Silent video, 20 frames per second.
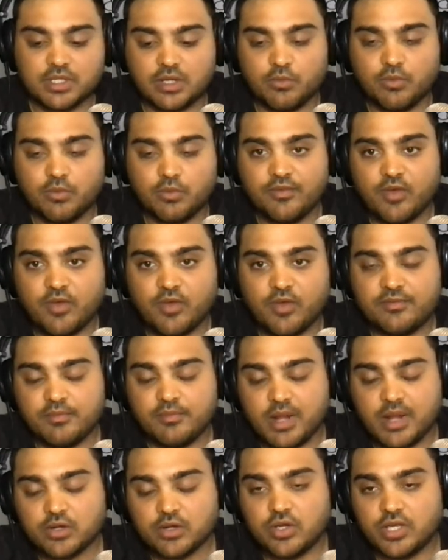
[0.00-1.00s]
We've had
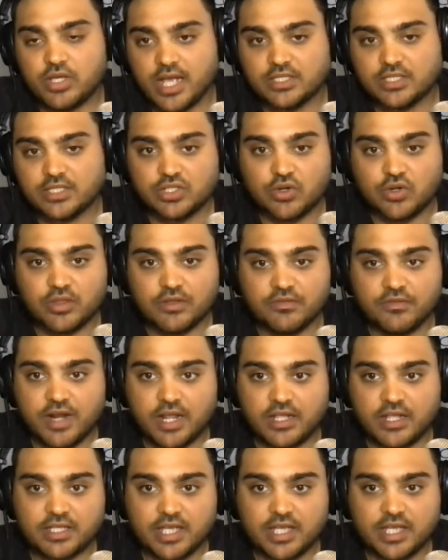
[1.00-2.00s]
Marco Jansen on the front